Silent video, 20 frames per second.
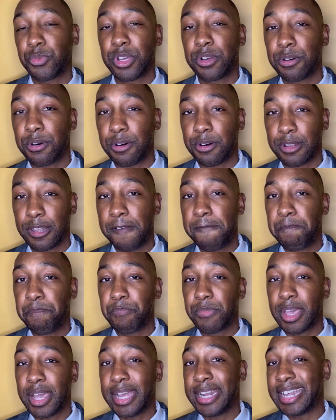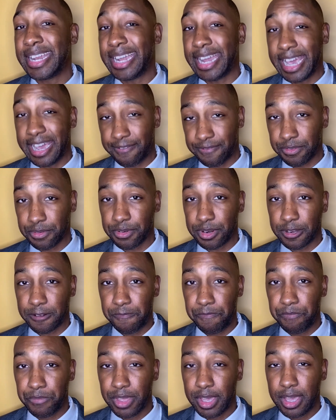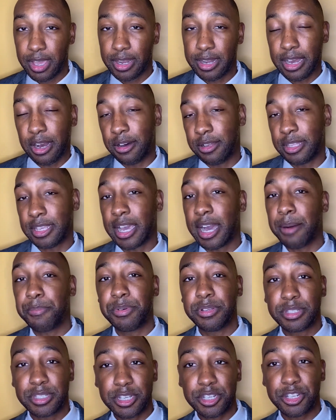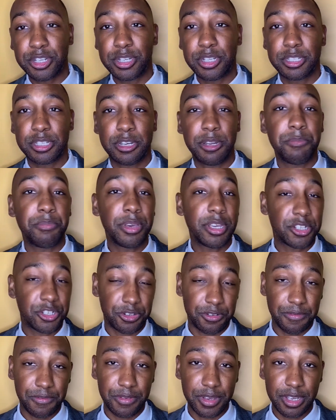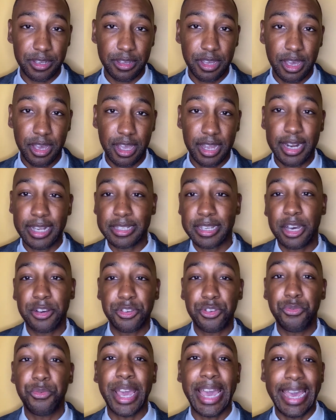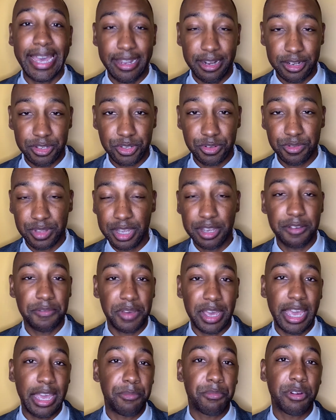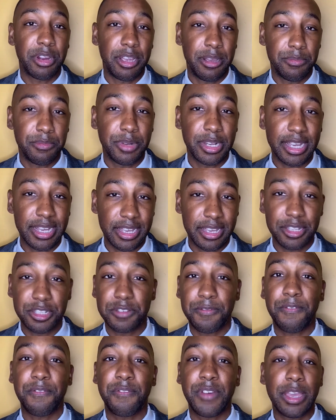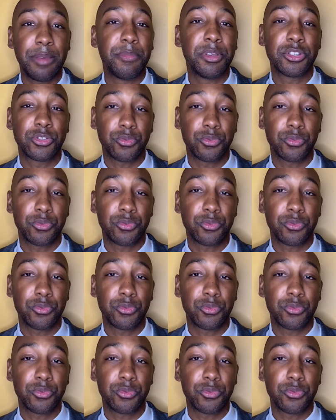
call an anaphora. Now, on the opposition is an epistrophe, and that's how you end. So you think of Abraham Lincoln's famous